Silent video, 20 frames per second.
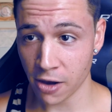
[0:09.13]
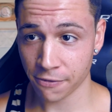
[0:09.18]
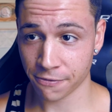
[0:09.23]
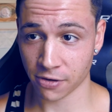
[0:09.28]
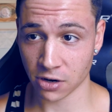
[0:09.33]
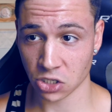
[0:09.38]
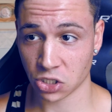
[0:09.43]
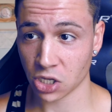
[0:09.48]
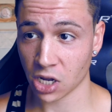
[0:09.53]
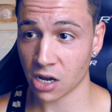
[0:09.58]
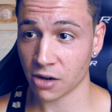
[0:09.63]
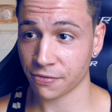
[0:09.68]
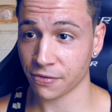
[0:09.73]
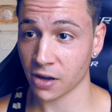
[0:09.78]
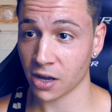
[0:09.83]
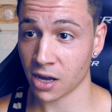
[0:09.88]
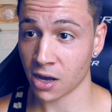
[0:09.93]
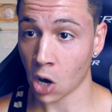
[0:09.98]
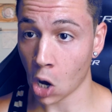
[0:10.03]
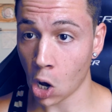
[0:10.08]
First off,
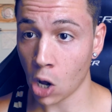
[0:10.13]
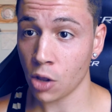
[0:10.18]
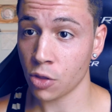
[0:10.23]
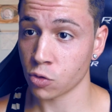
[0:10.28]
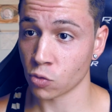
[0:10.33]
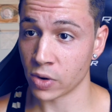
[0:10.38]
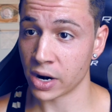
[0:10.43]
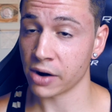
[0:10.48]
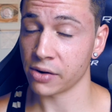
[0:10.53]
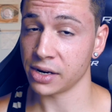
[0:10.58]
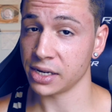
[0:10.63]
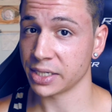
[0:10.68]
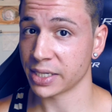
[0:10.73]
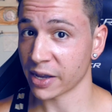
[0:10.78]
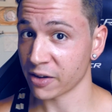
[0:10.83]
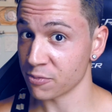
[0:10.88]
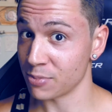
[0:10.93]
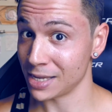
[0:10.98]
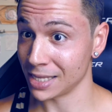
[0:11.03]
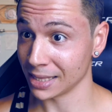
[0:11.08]
all the rarities
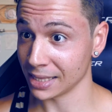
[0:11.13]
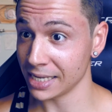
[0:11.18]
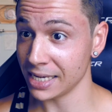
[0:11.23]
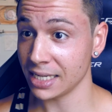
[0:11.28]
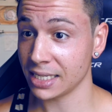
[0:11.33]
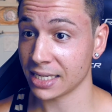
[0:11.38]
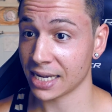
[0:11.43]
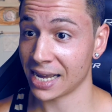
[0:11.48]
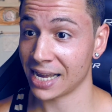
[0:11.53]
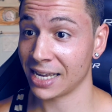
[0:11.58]
have been leaked,